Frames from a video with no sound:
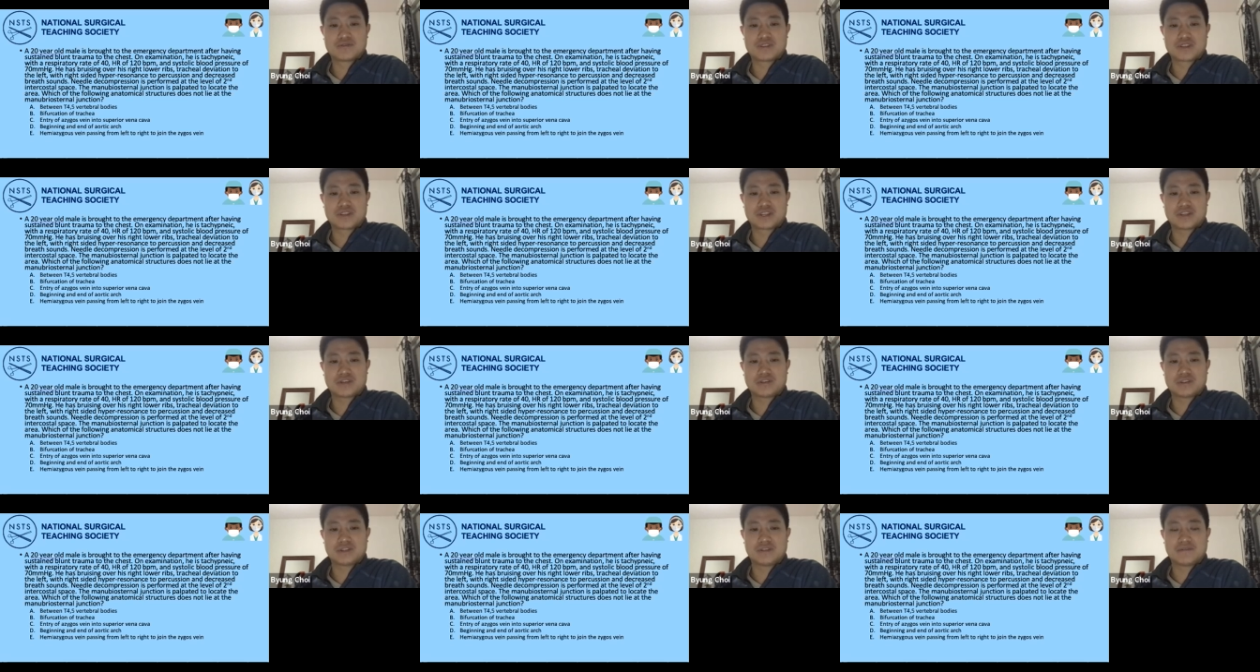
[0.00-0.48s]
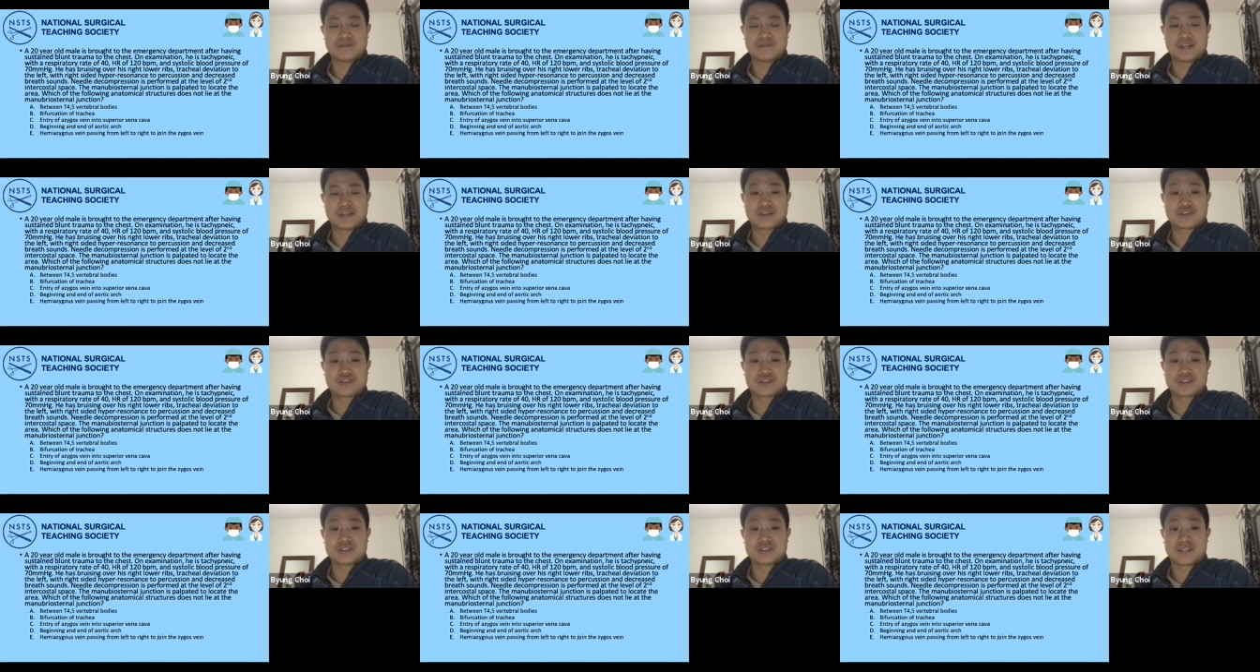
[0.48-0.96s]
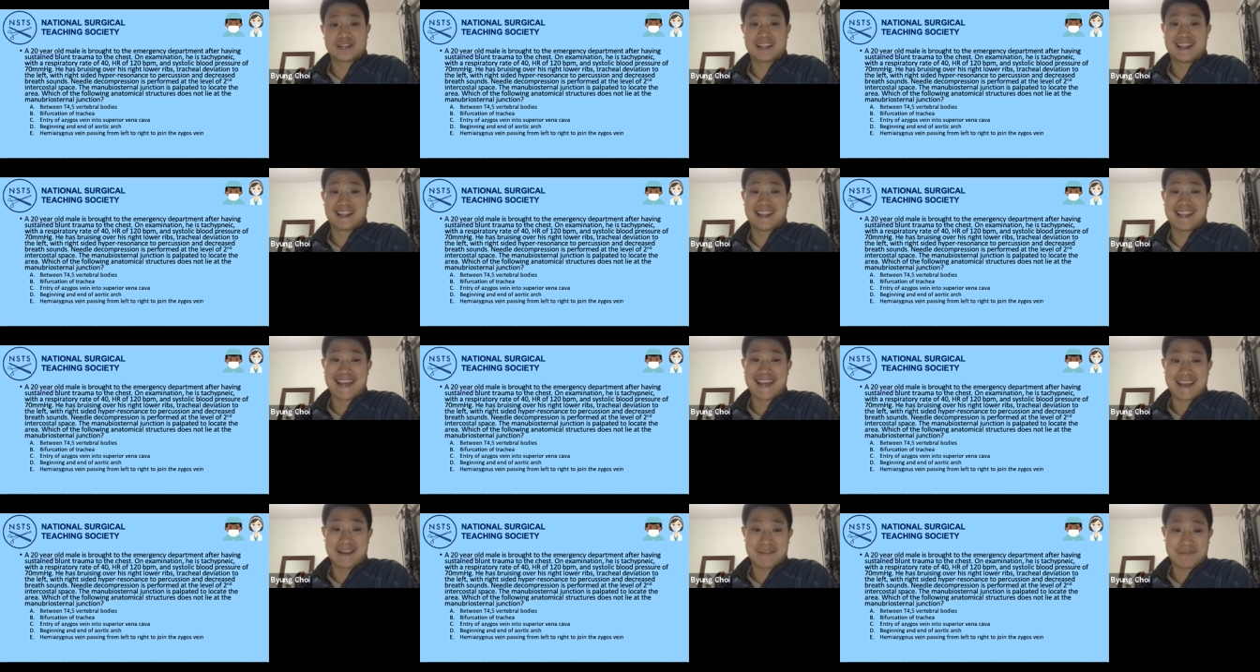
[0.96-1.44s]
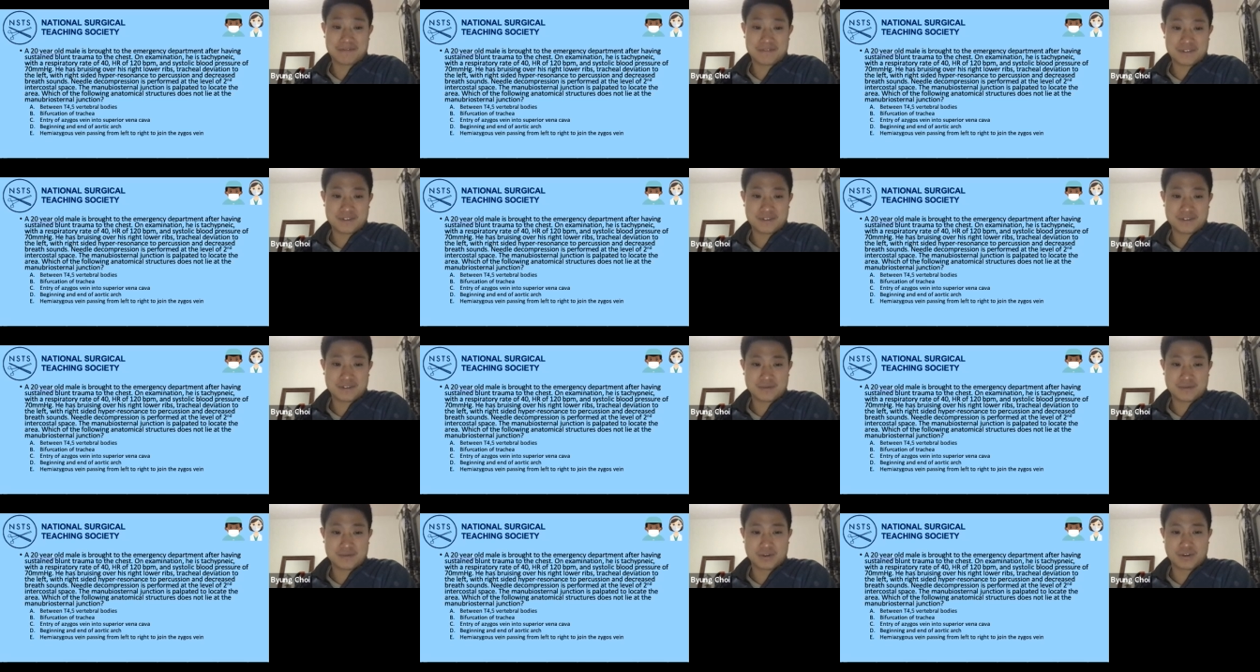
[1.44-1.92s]
tracheal deviation to the
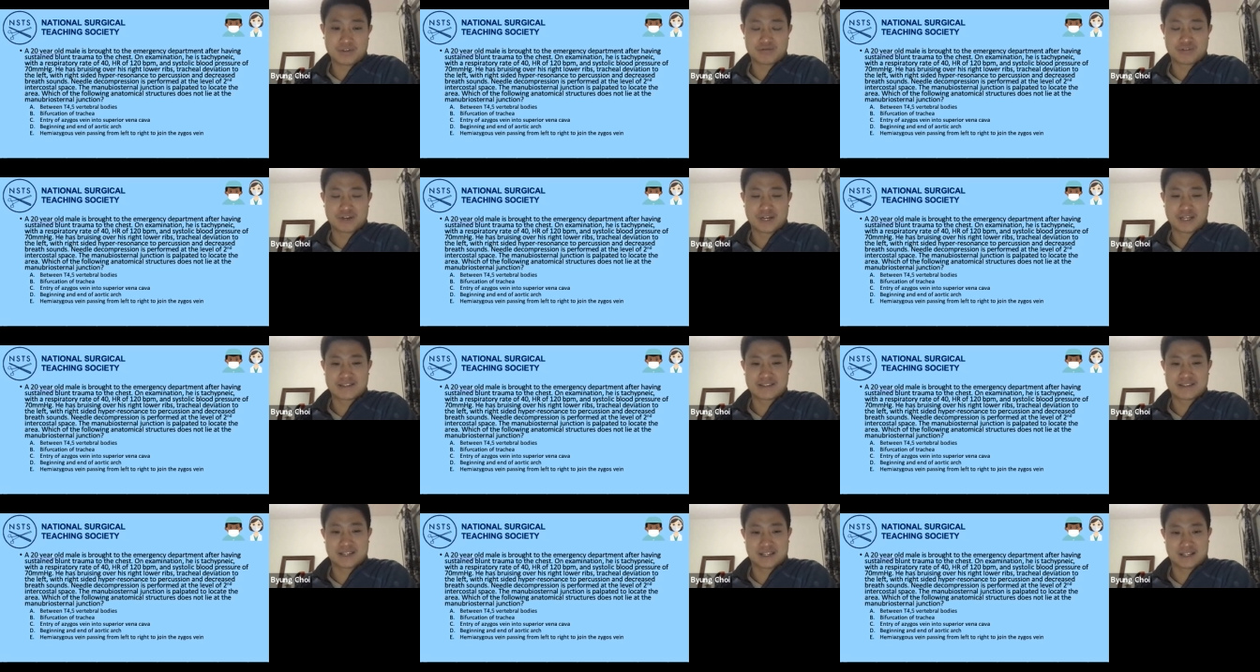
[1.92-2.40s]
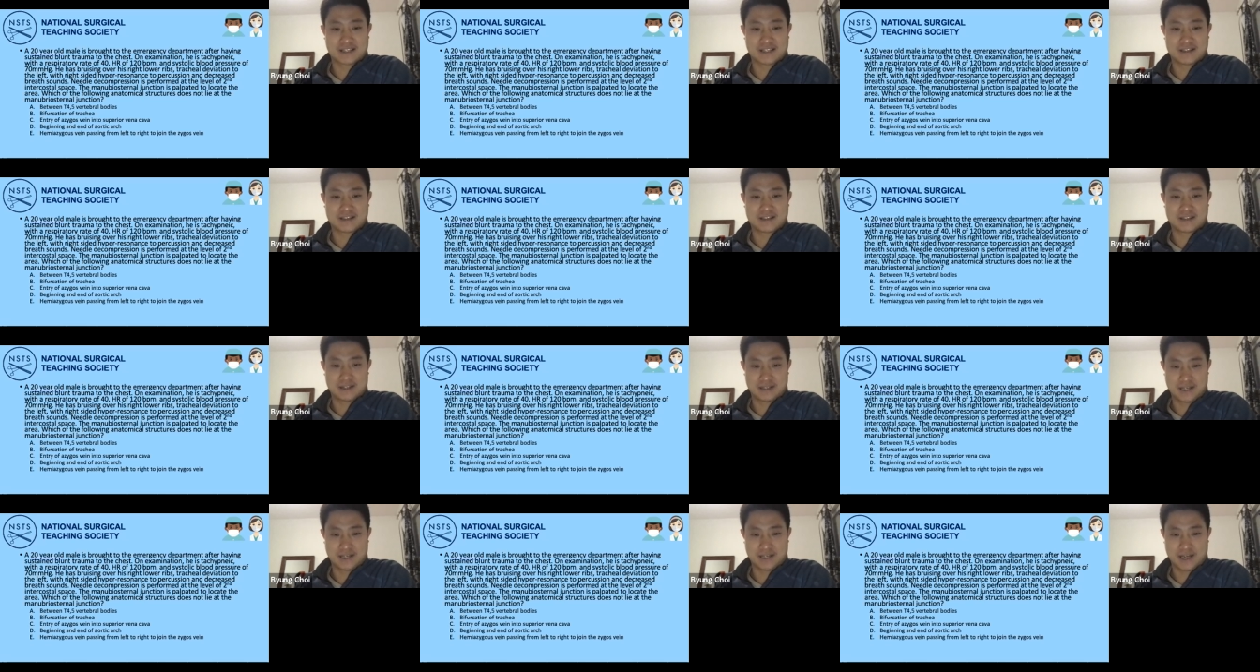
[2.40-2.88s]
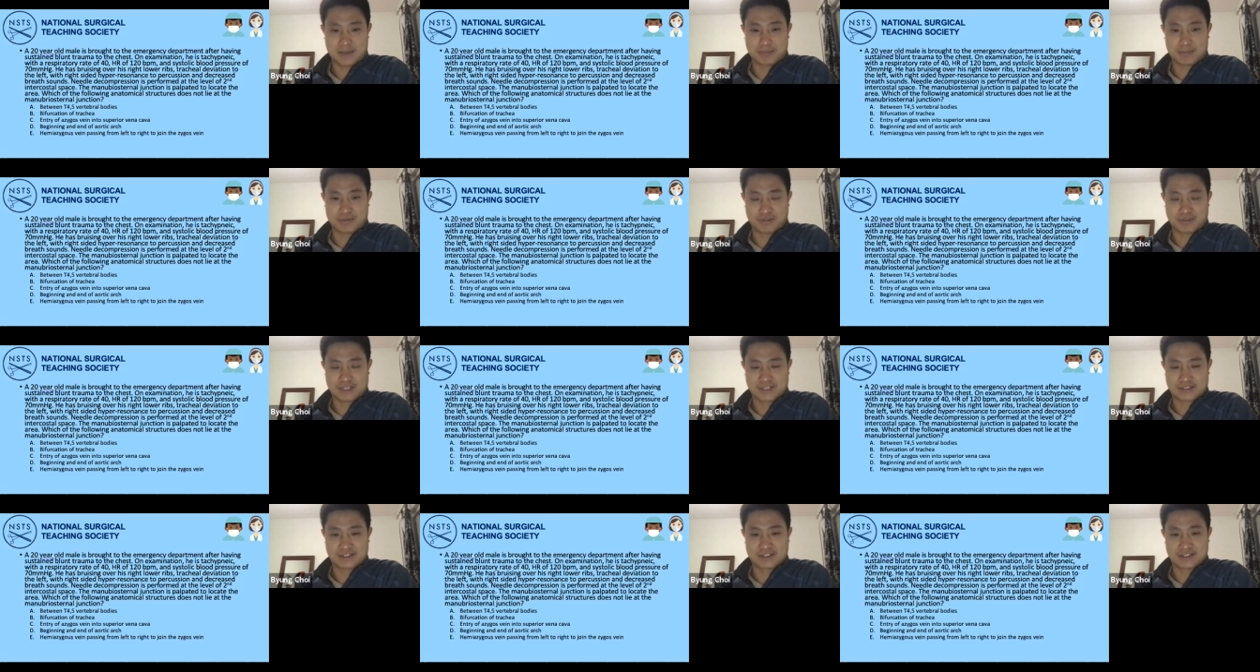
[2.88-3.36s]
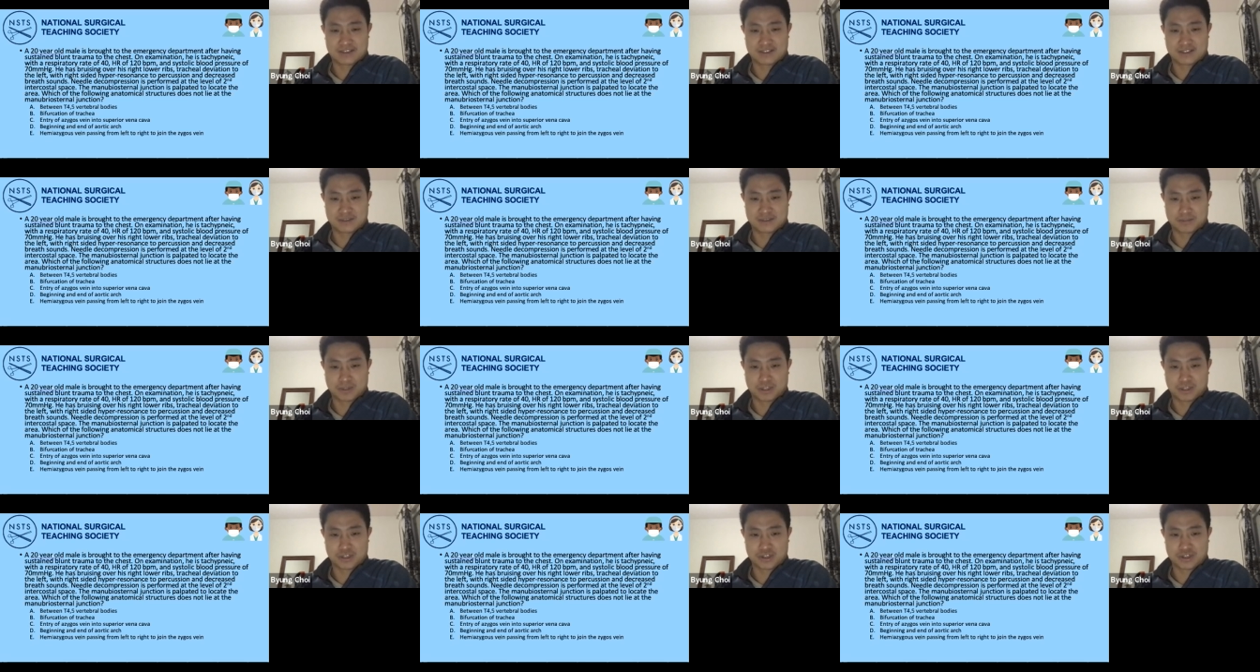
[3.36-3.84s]
left with right-sided hyperresonance
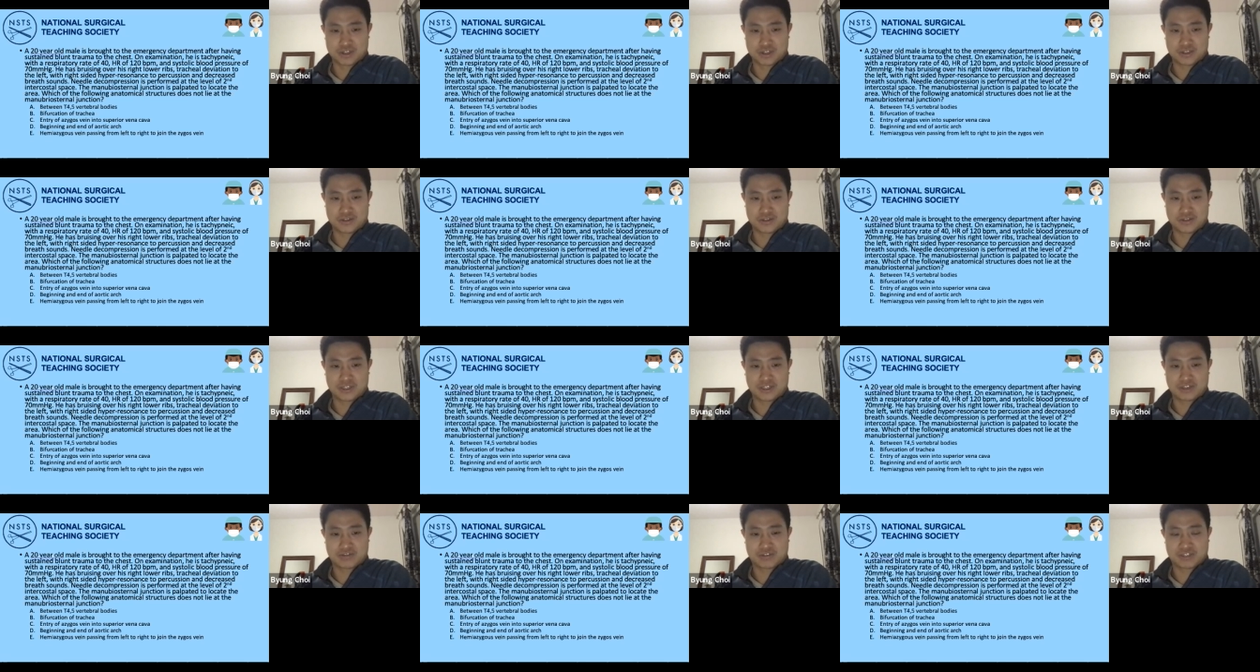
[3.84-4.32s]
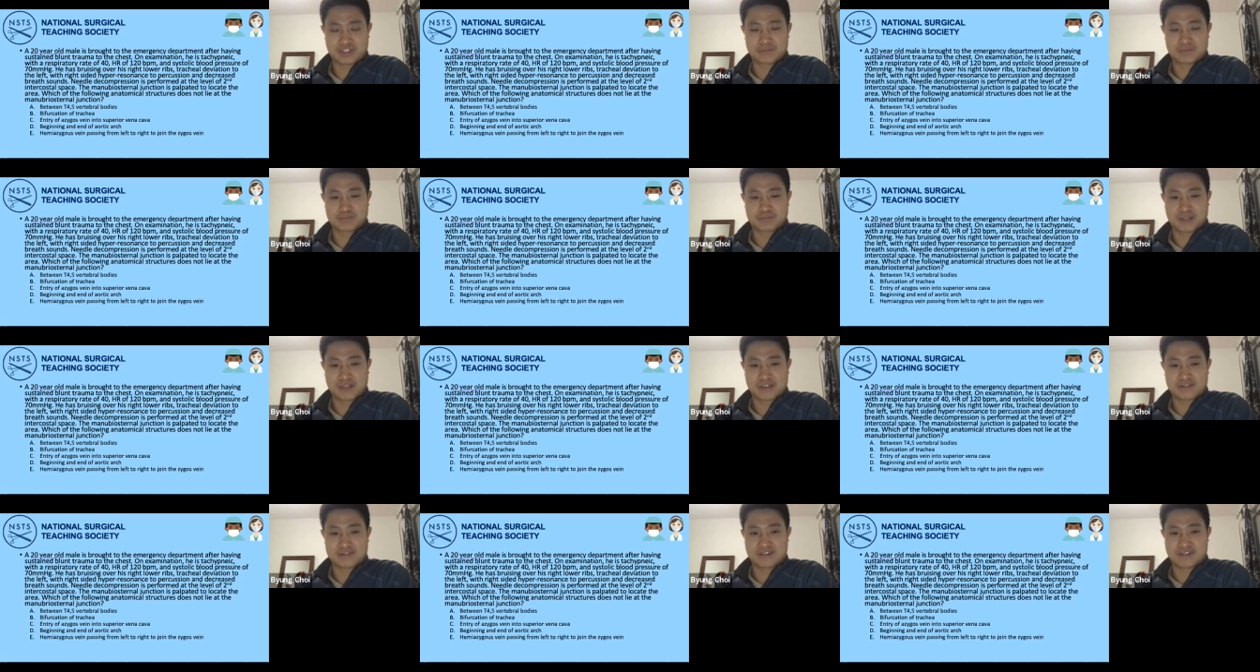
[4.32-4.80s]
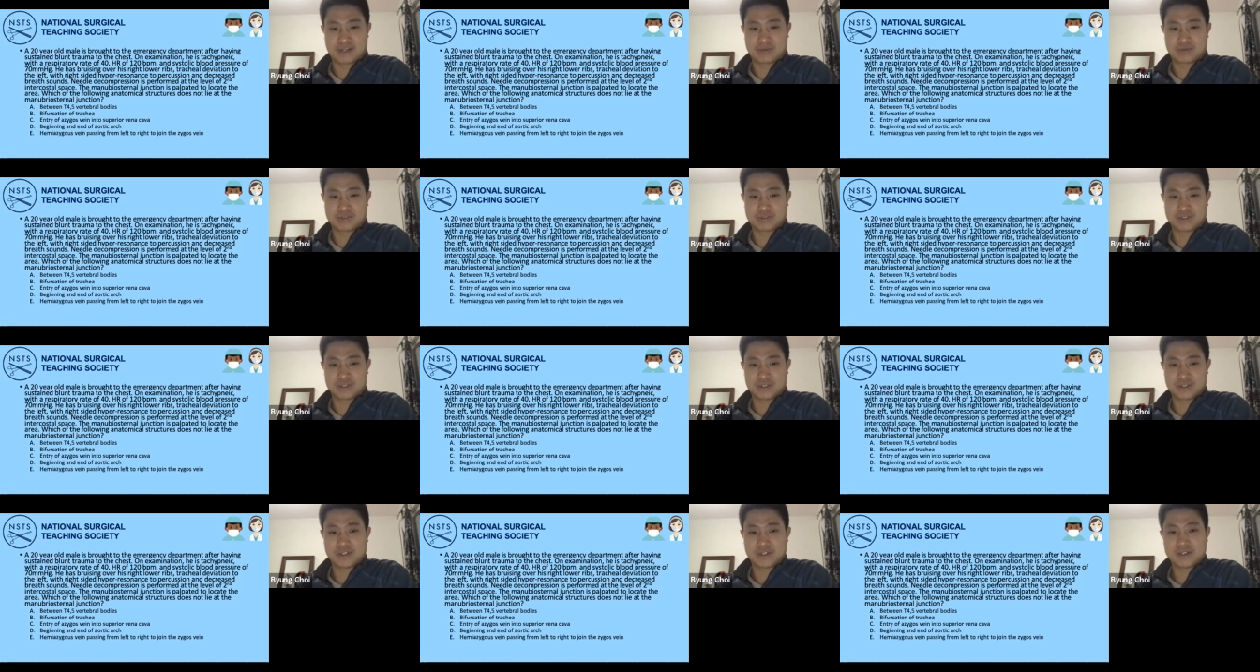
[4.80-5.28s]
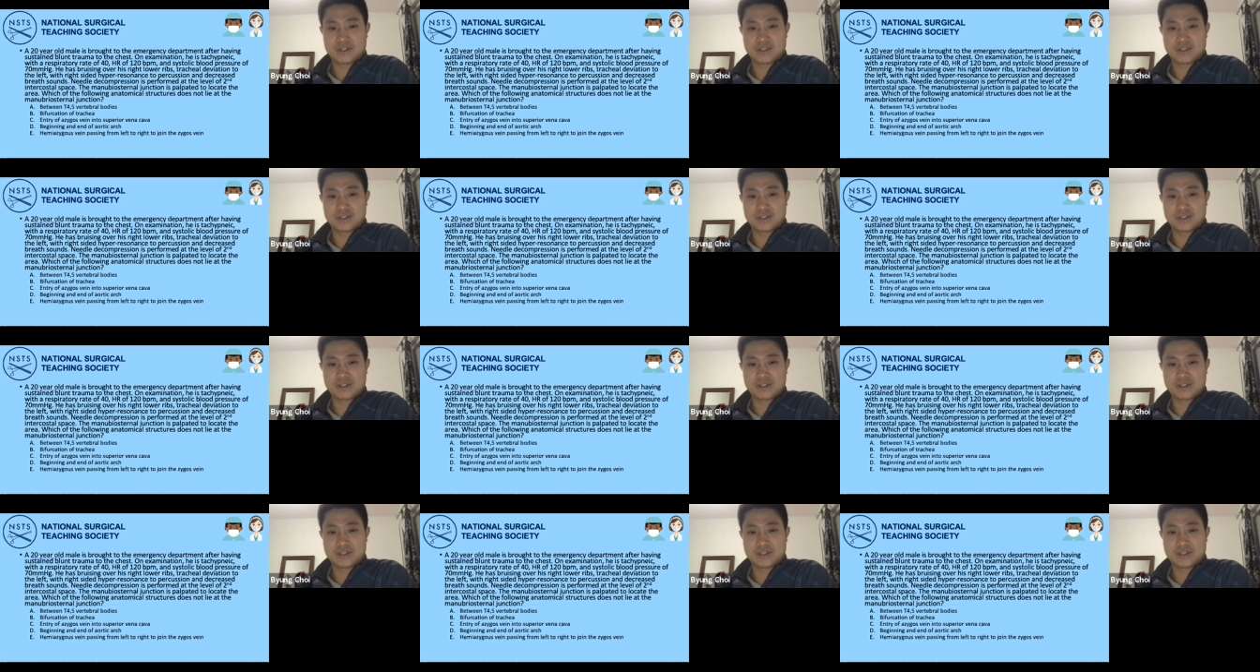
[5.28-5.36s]
to percussion, decreased breath sounds.